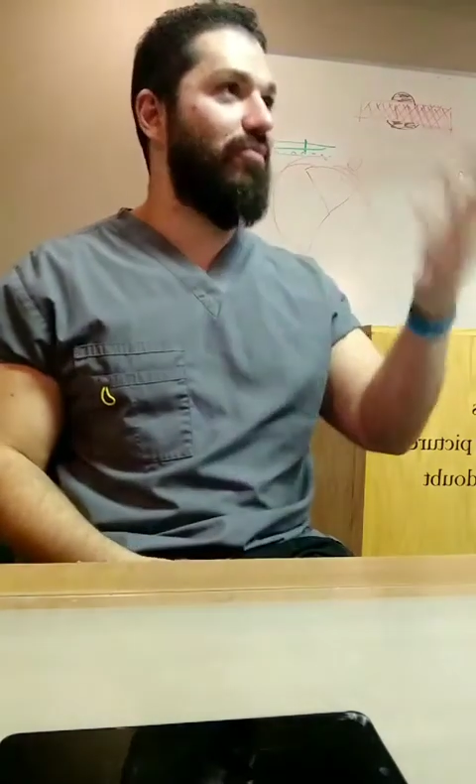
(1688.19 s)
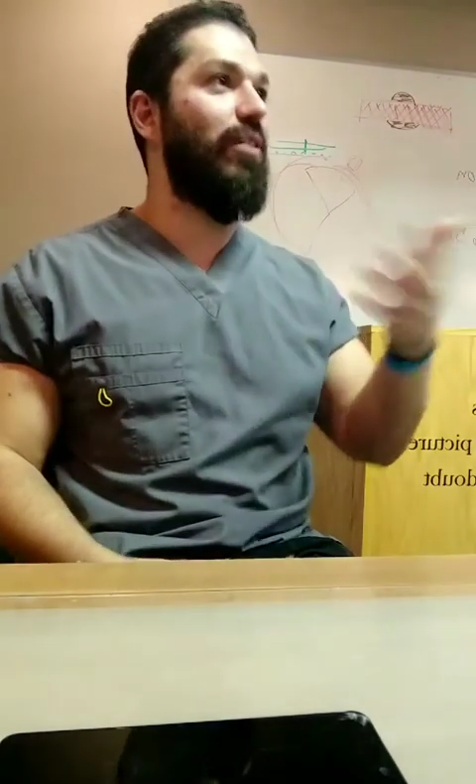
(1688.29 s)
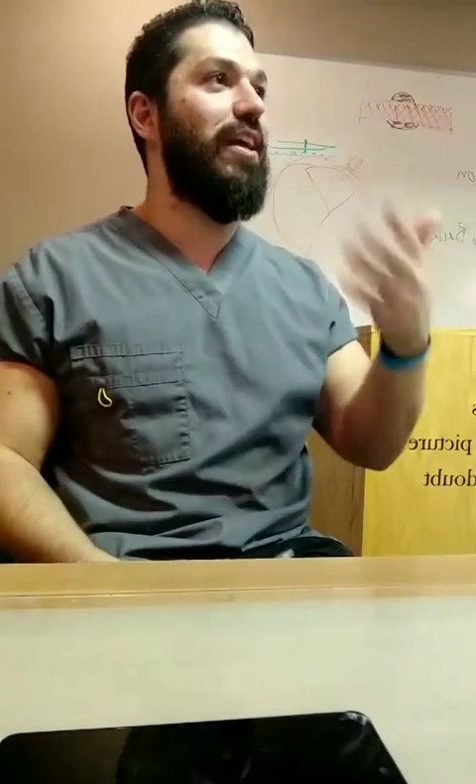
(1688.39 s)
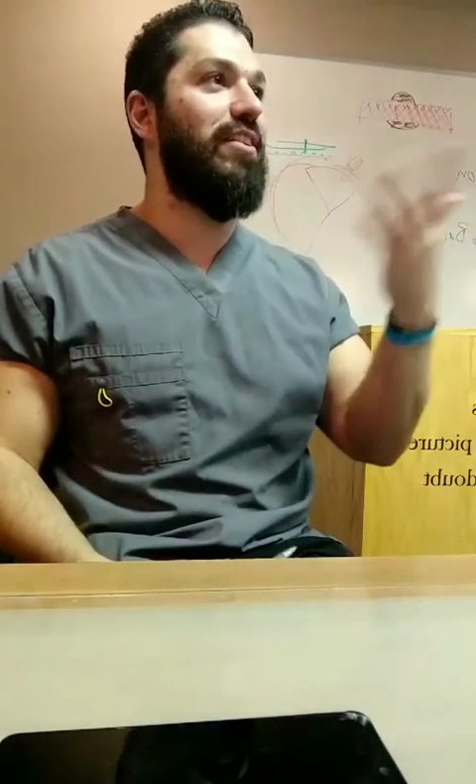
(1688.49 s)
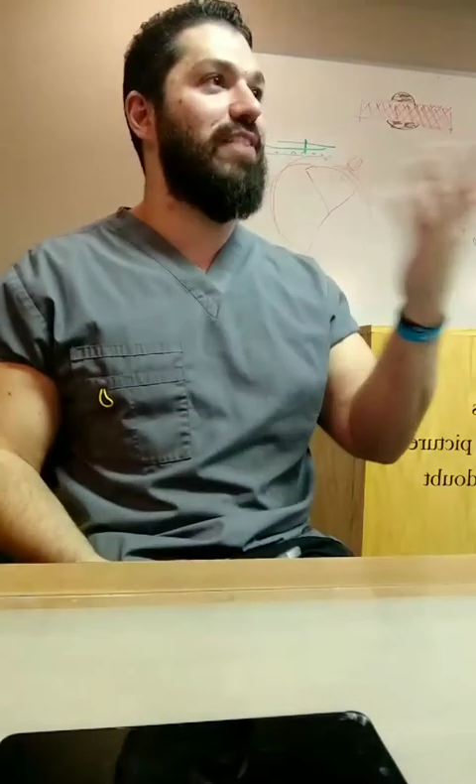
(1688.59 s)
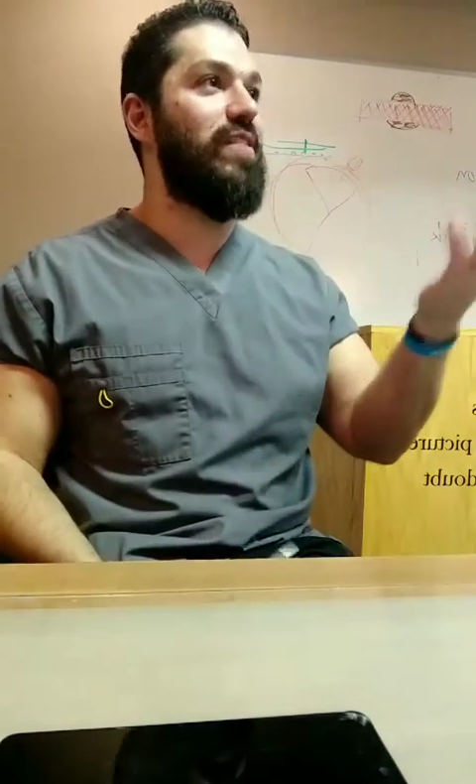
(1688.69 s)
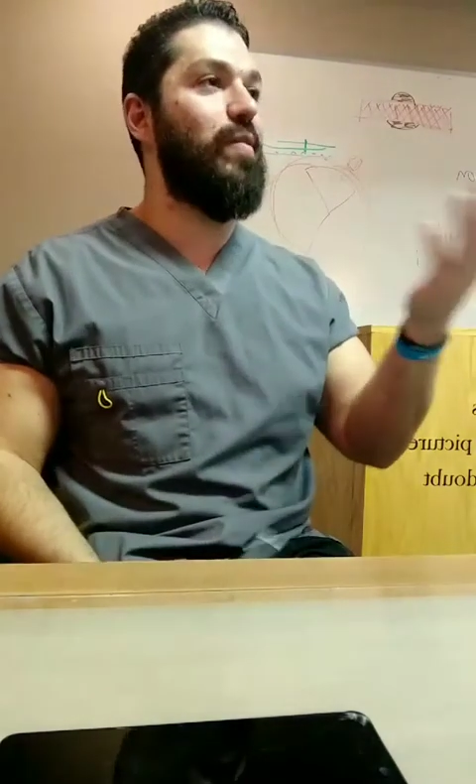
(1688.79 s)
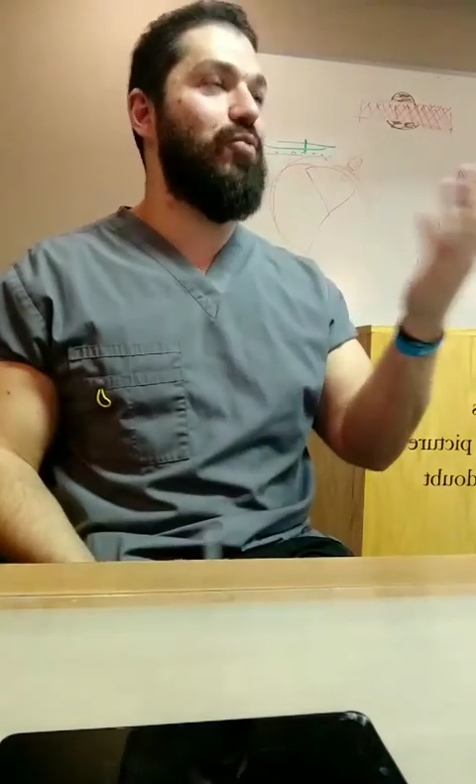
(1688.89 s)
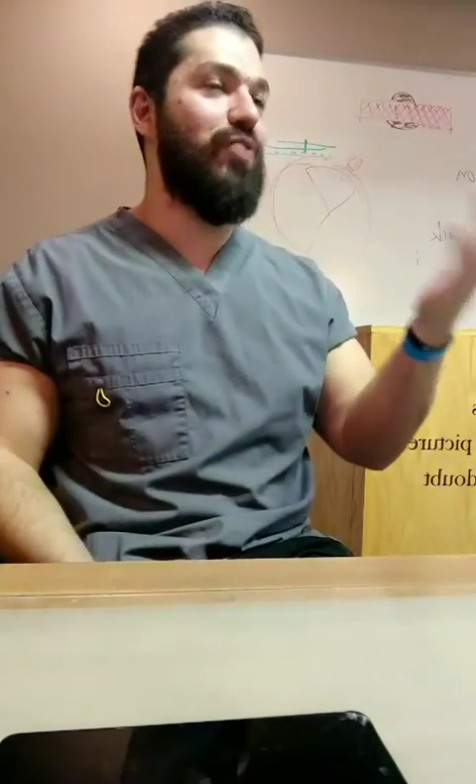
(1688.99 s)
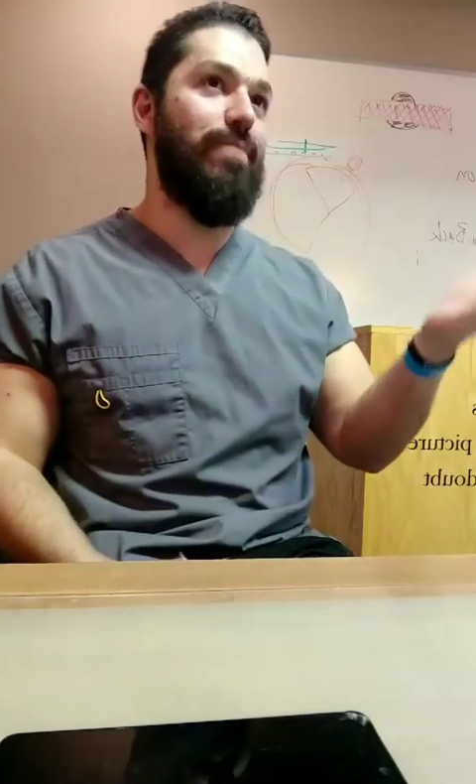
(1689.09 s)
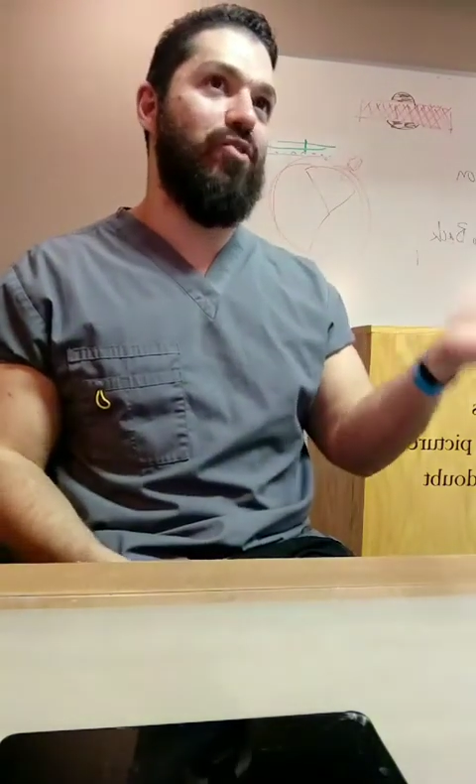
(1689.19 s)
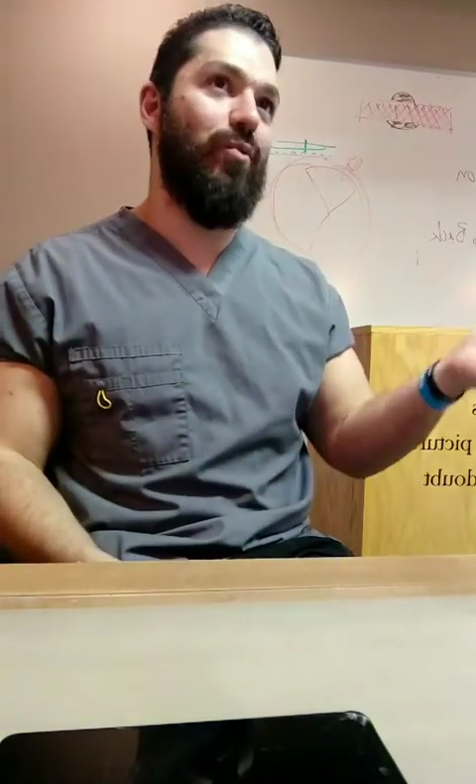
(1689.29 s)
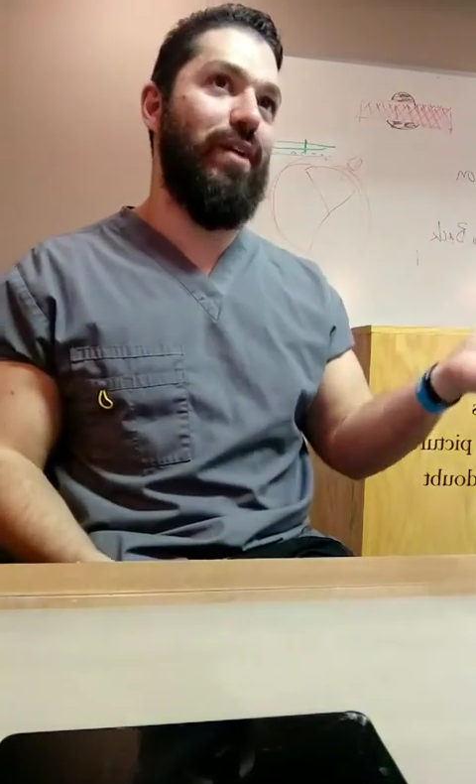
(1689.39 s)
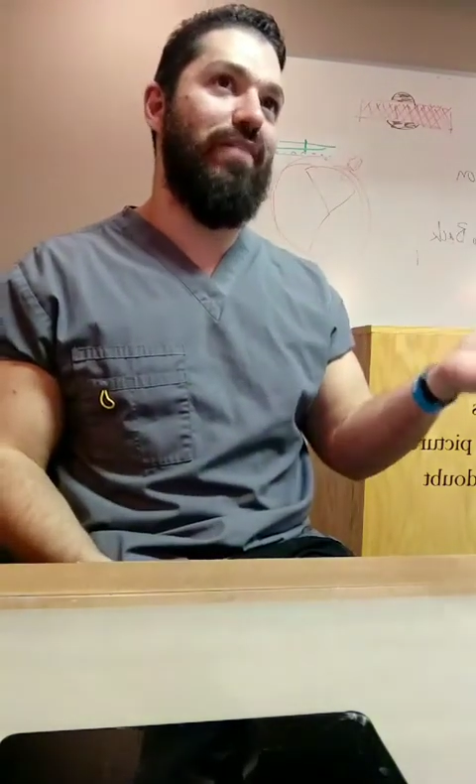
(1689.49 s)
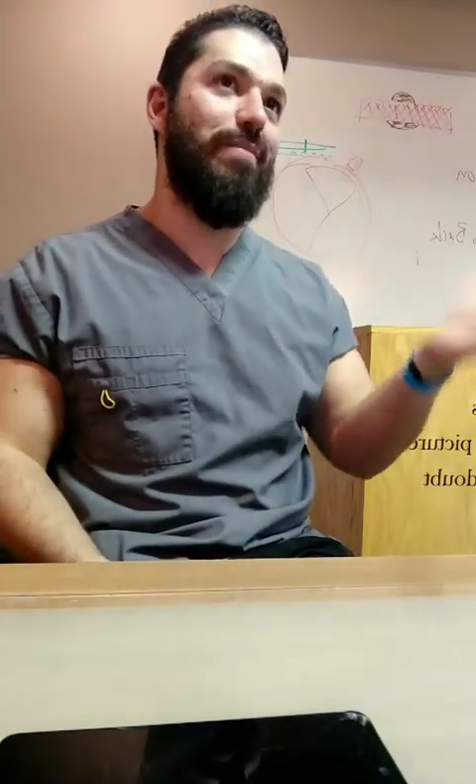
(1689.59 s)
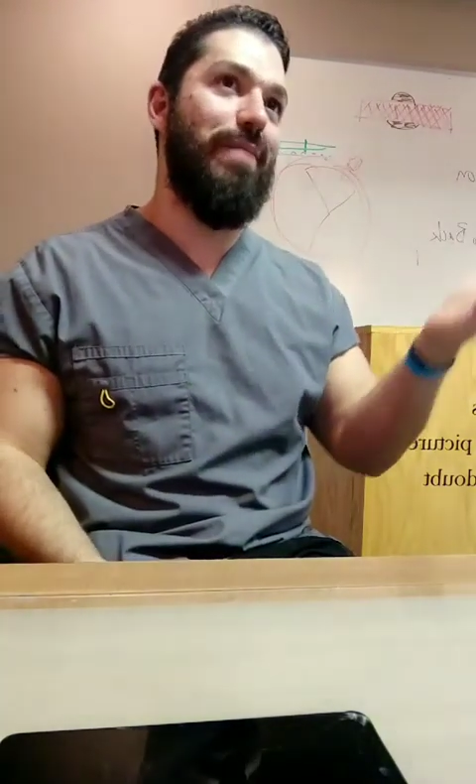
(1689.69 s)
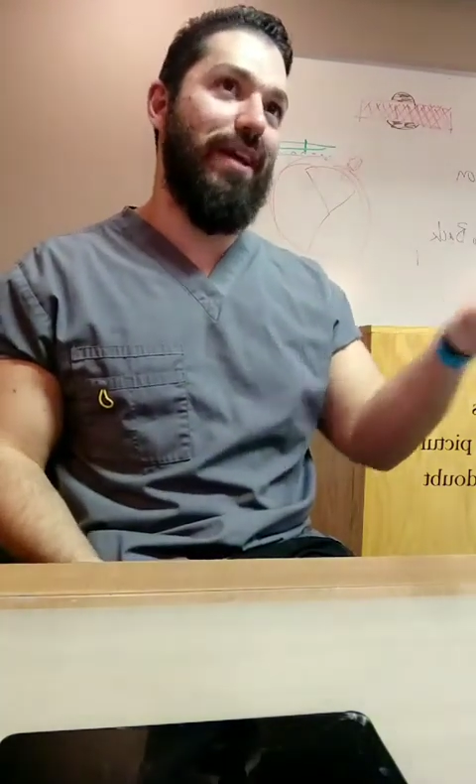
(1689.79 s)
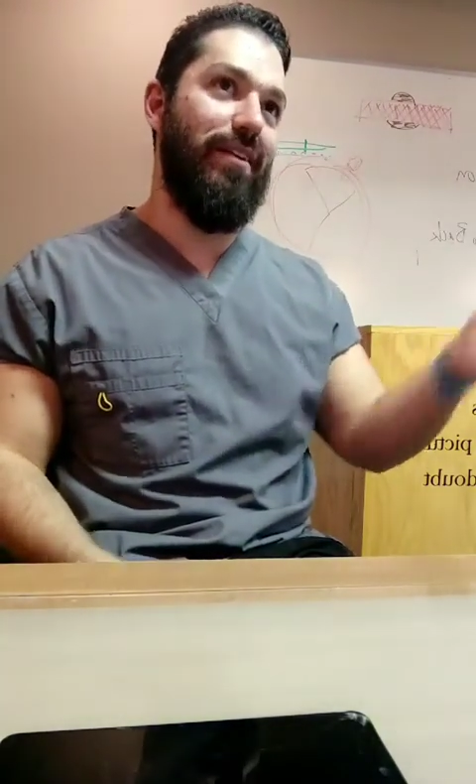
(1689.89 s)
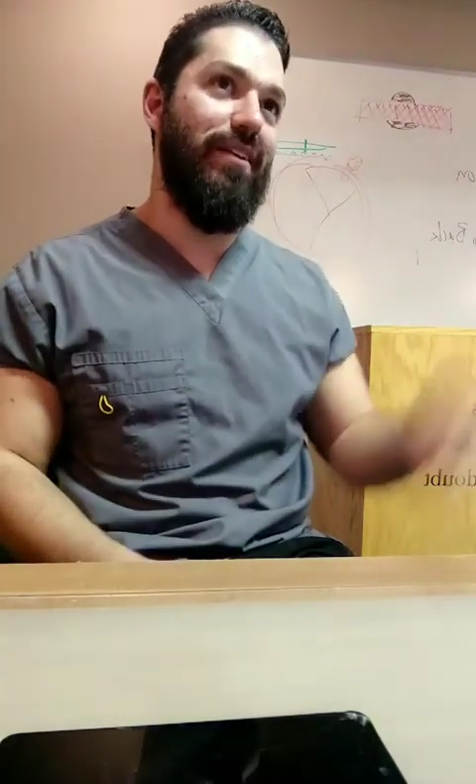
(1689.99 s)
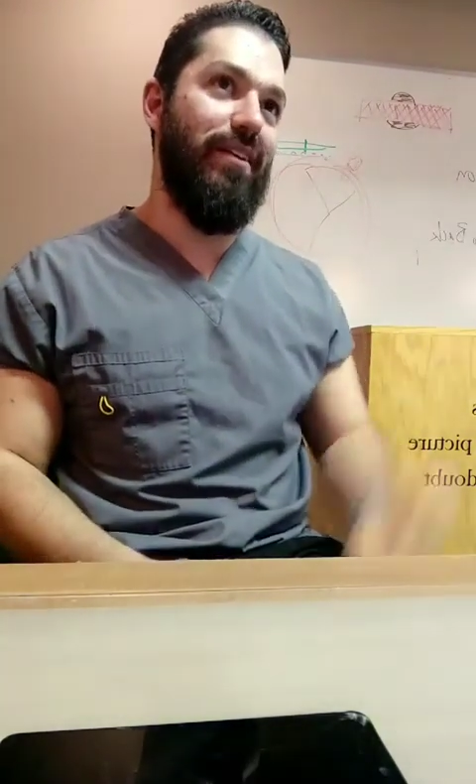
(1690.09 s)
free and it takes the perception away of the pain.